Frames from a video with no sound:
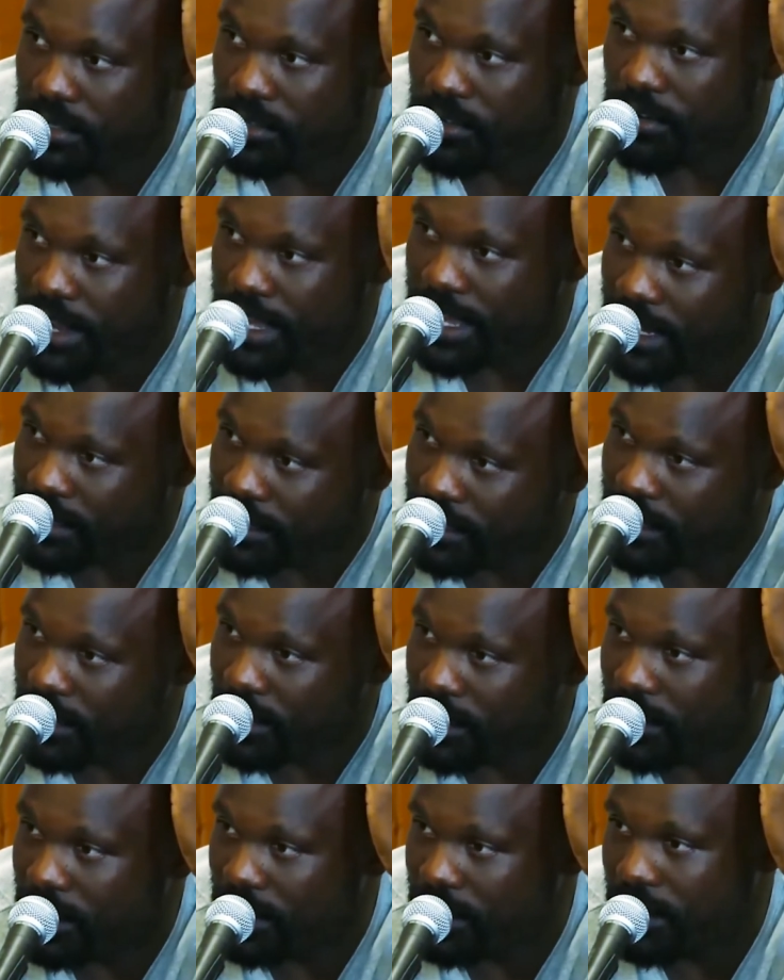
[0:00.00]
great
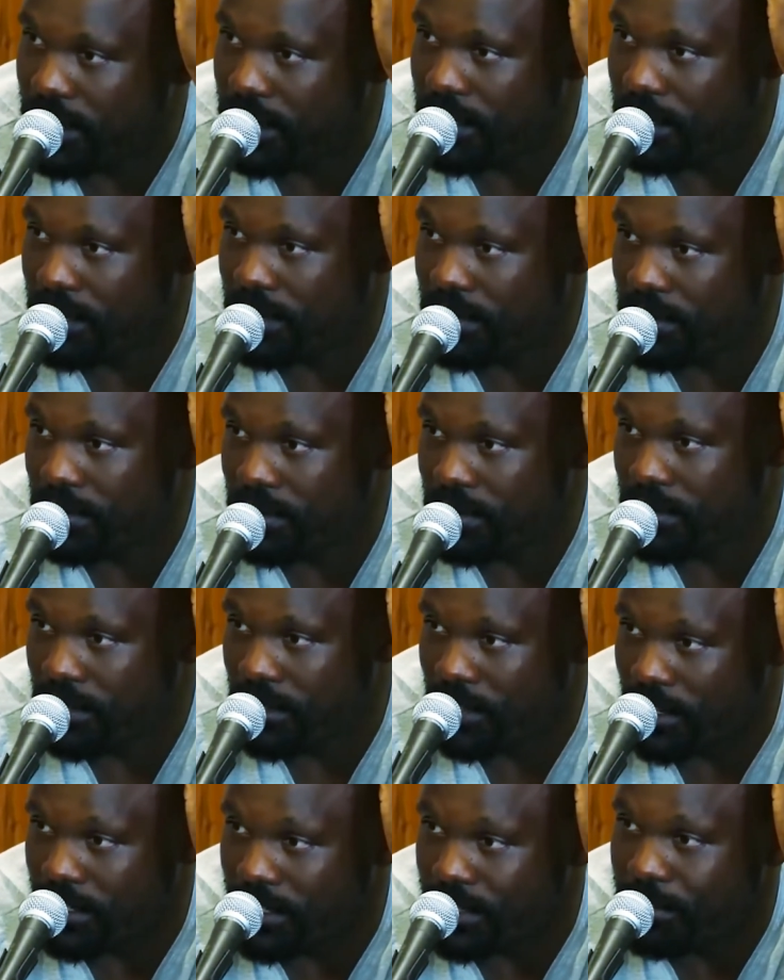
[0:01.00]
undercard, you know,
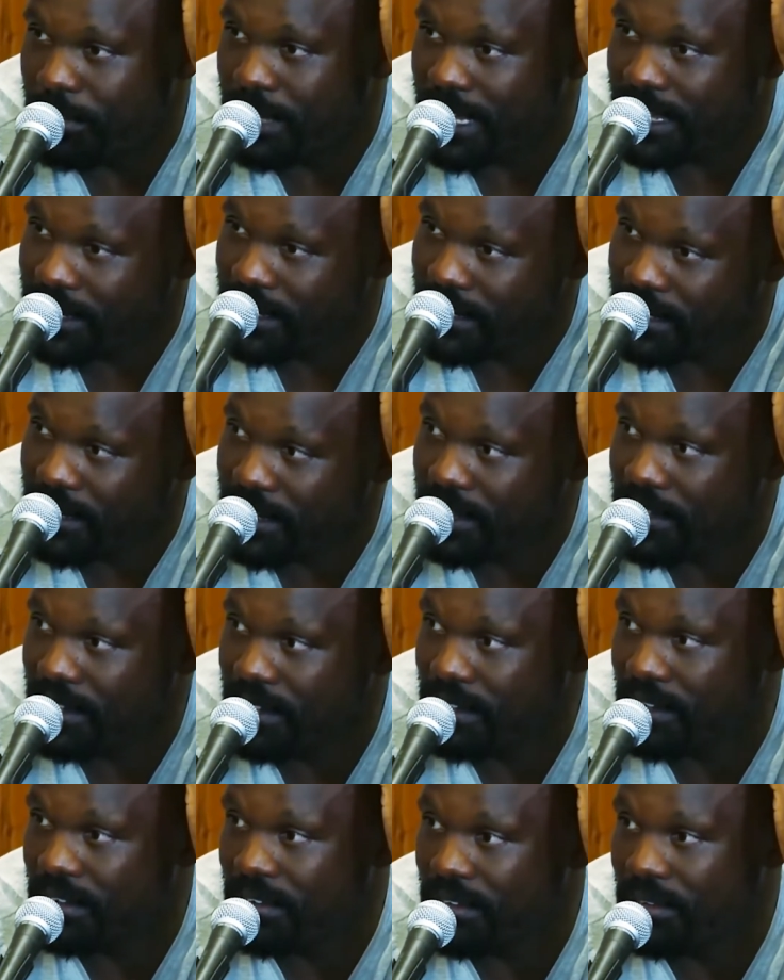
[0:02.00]
Conor Benn,
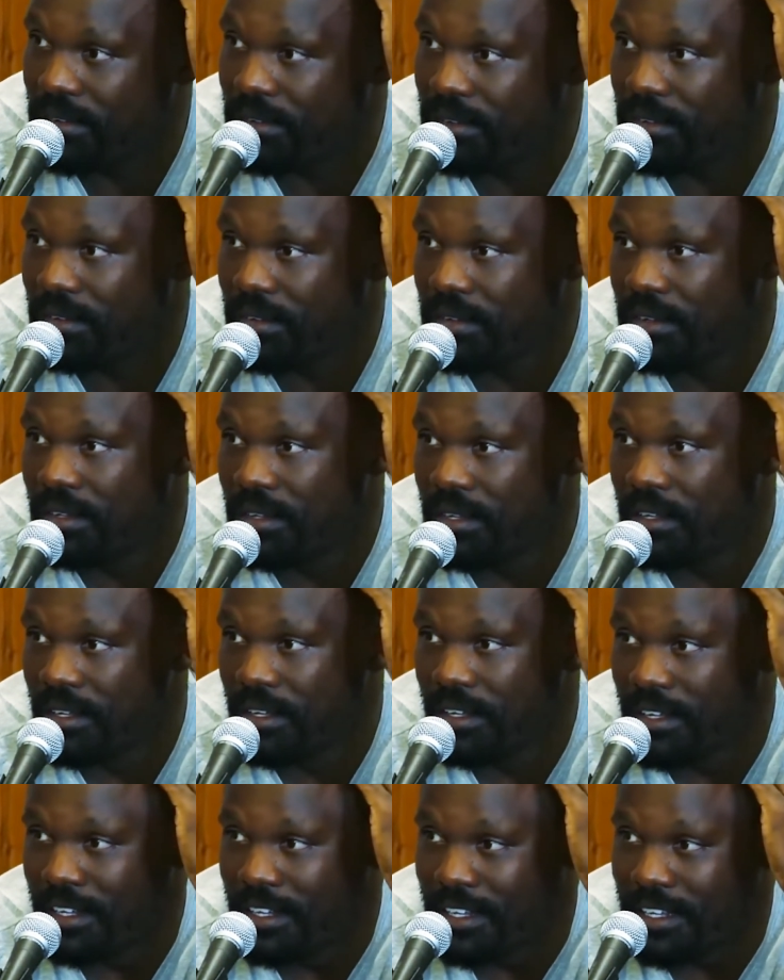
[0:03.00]
you know,
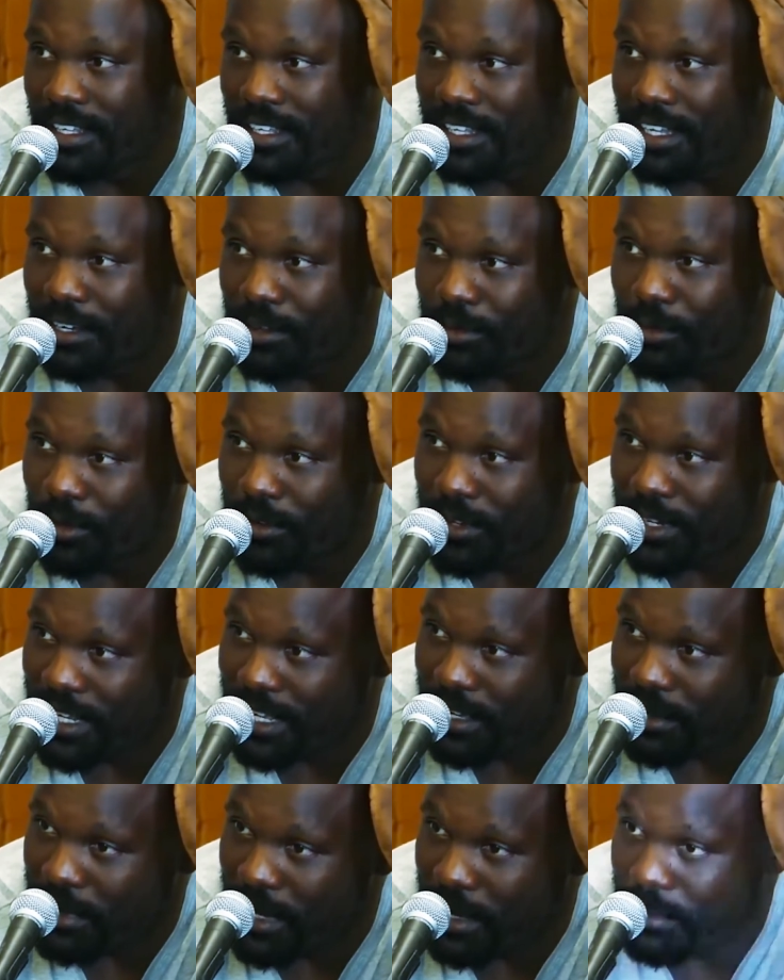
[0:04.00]
young warrior
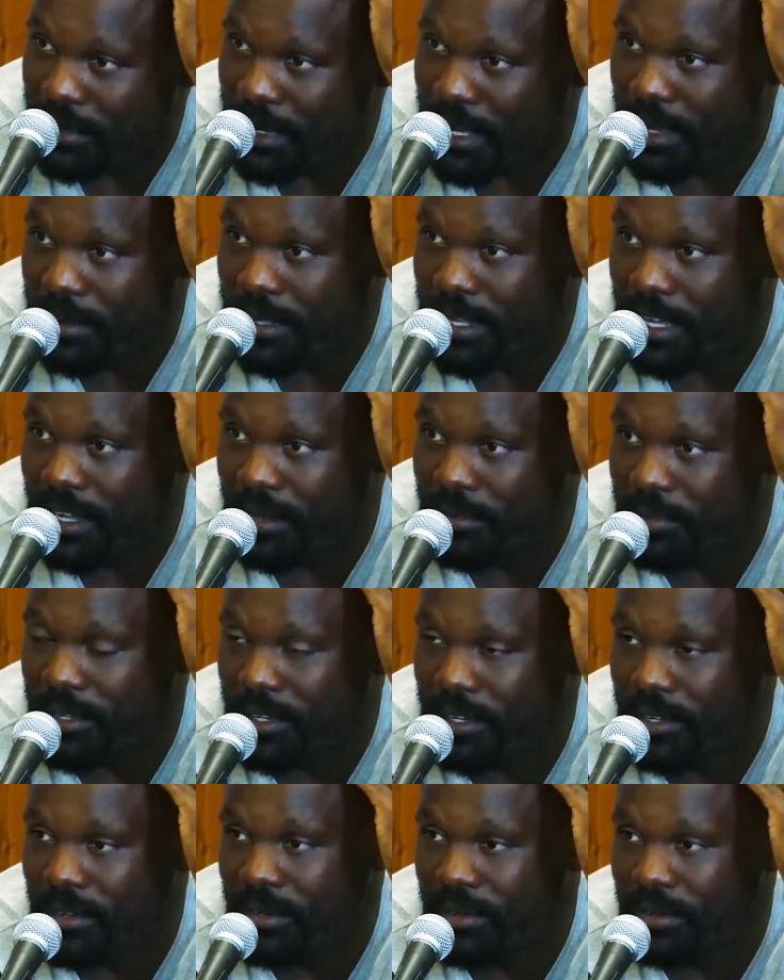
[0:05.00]
coming up, you
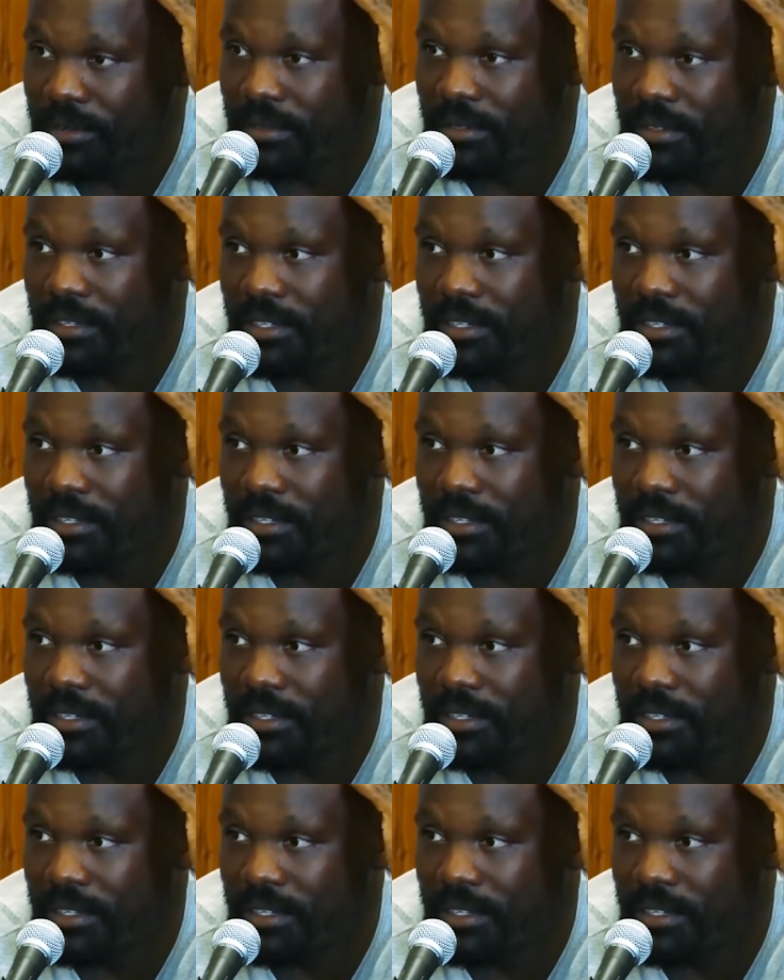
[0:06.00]
know.